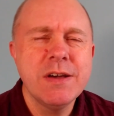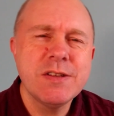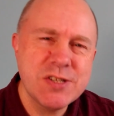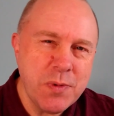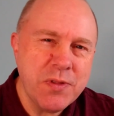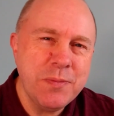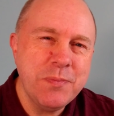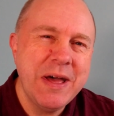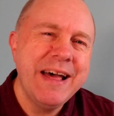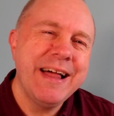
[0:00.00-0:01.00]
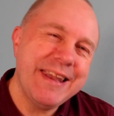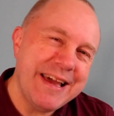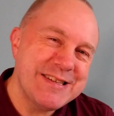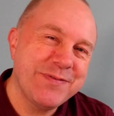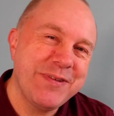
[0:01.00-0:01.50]
some of them
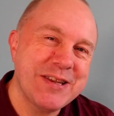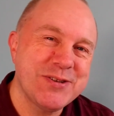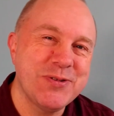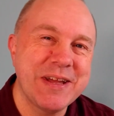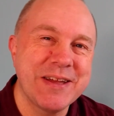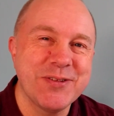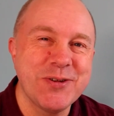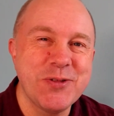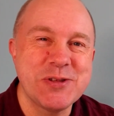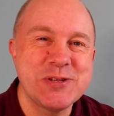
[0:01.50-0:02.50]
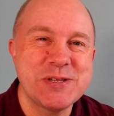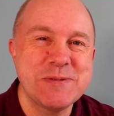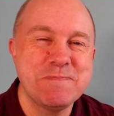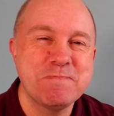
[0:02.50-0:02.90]
less flattering than others.